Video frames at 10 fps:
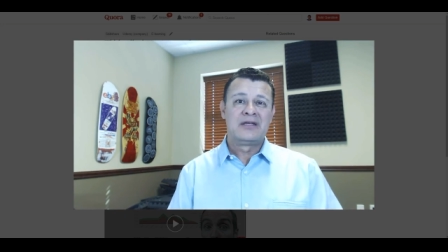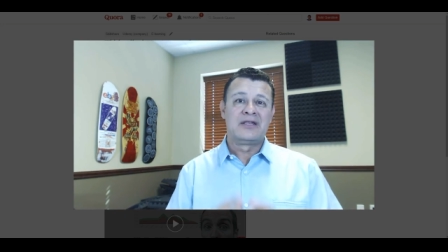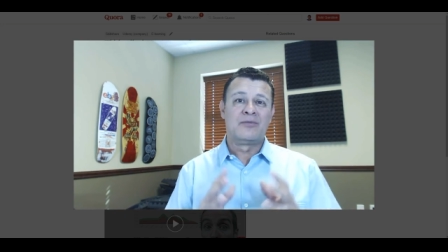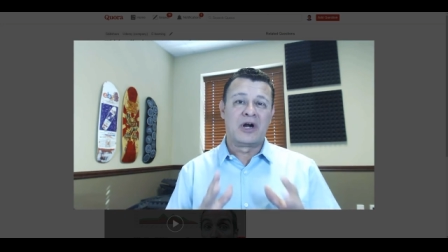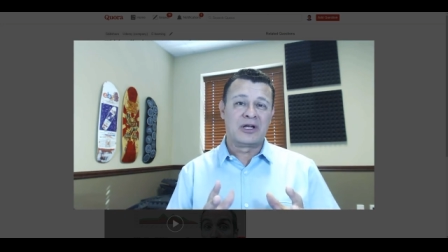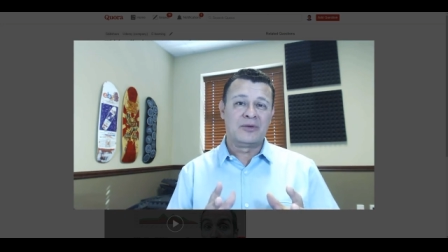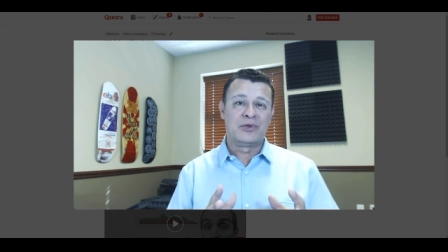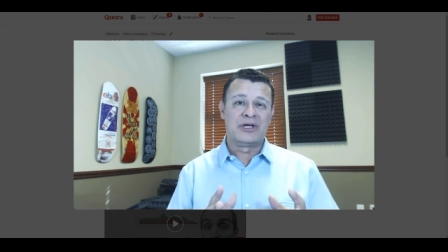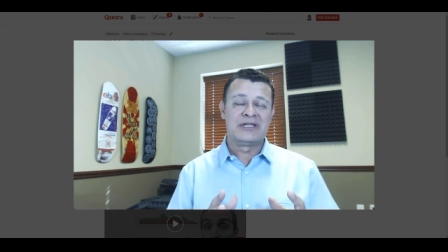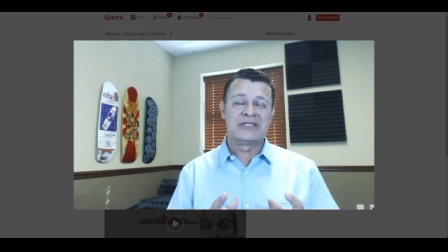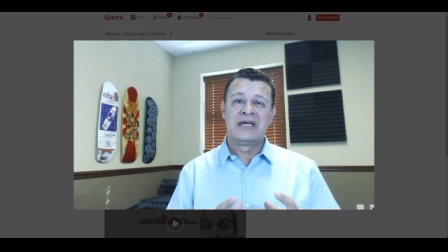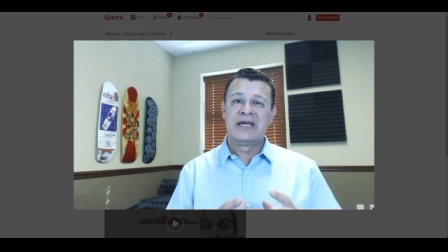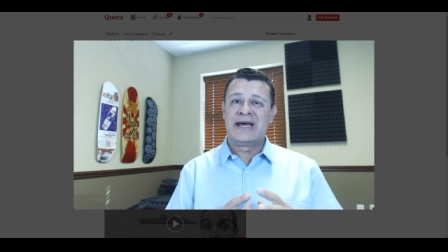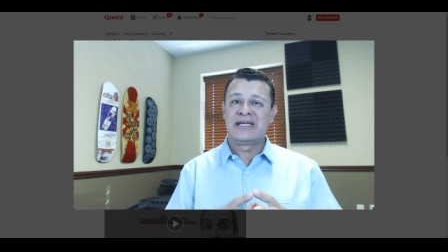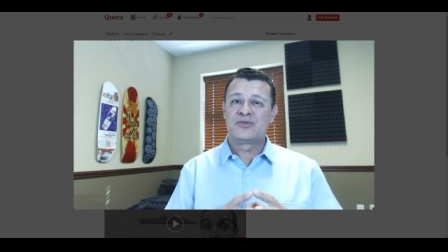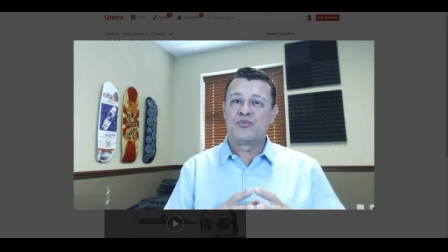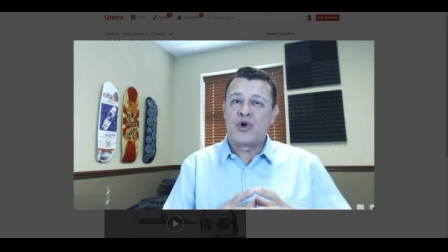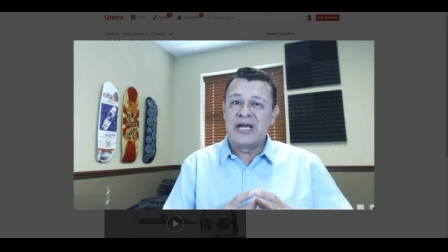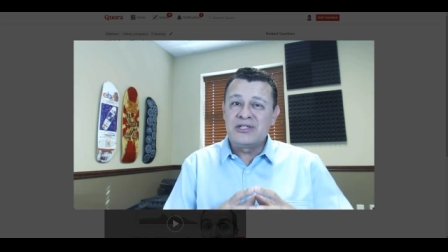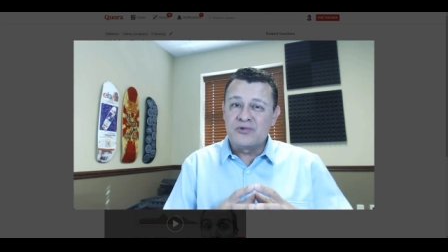The marketplace has
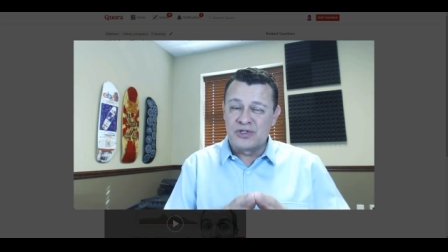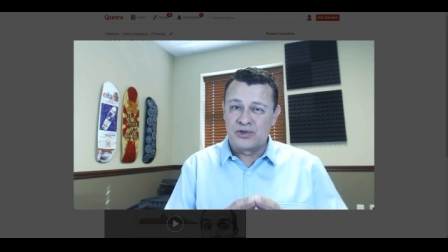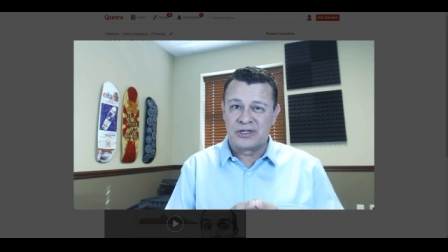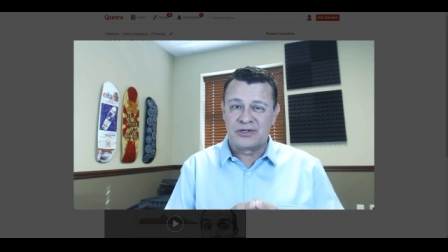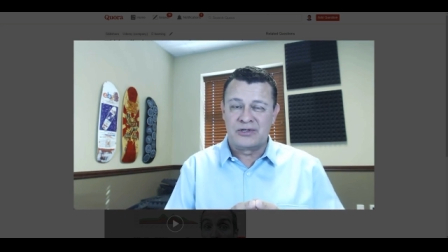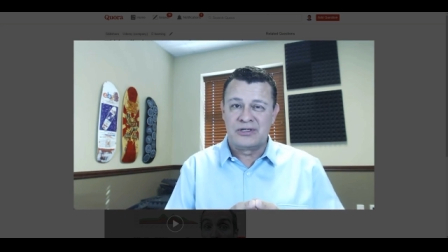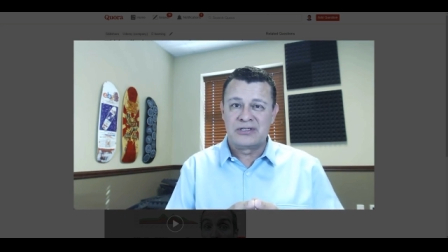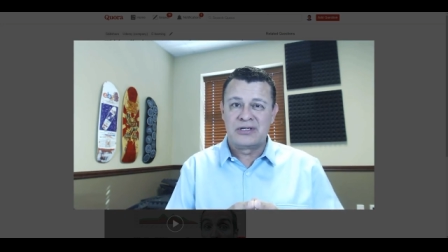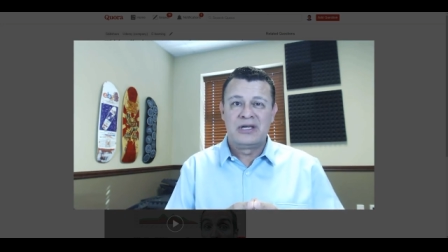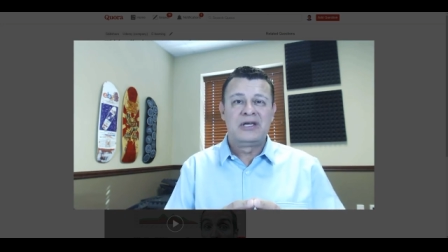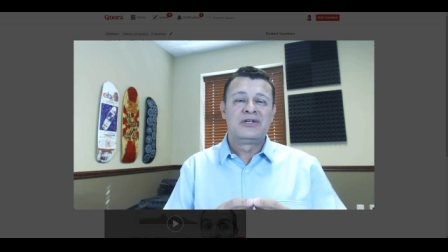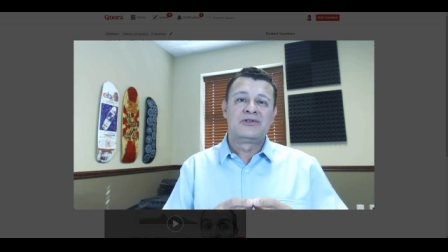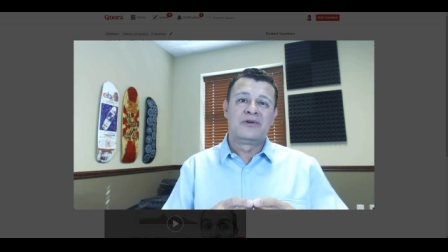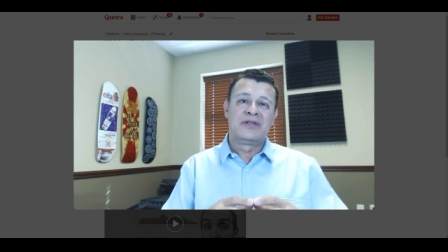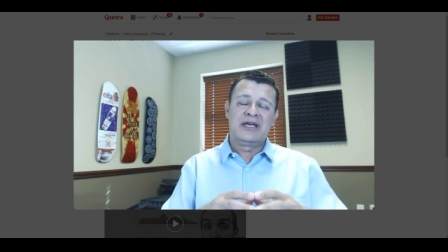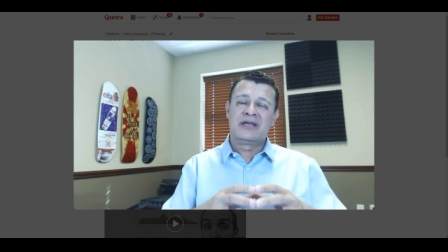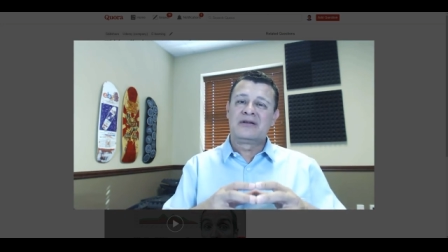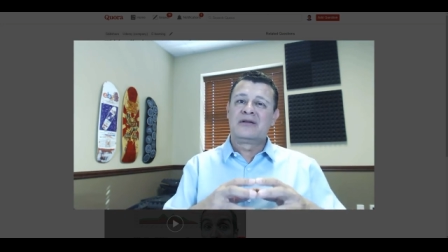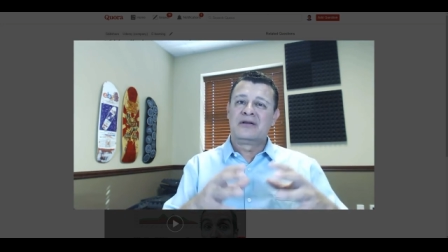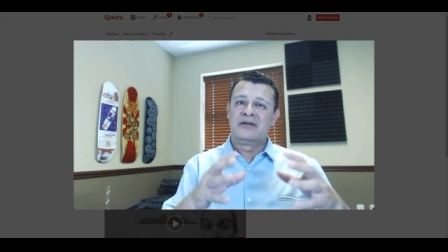price restrictions. So they
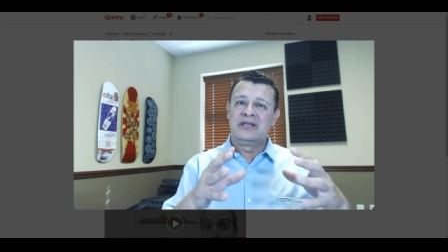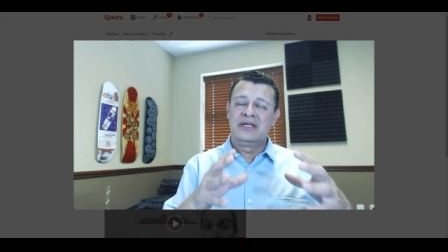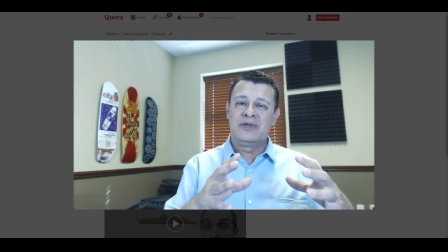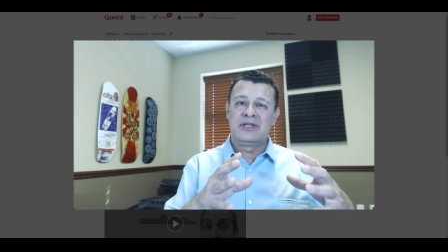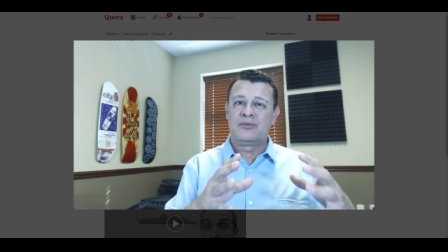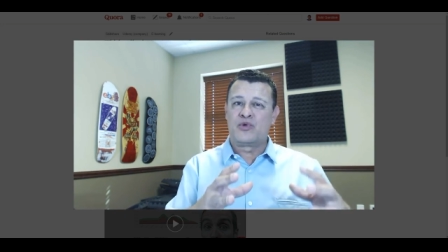can limit the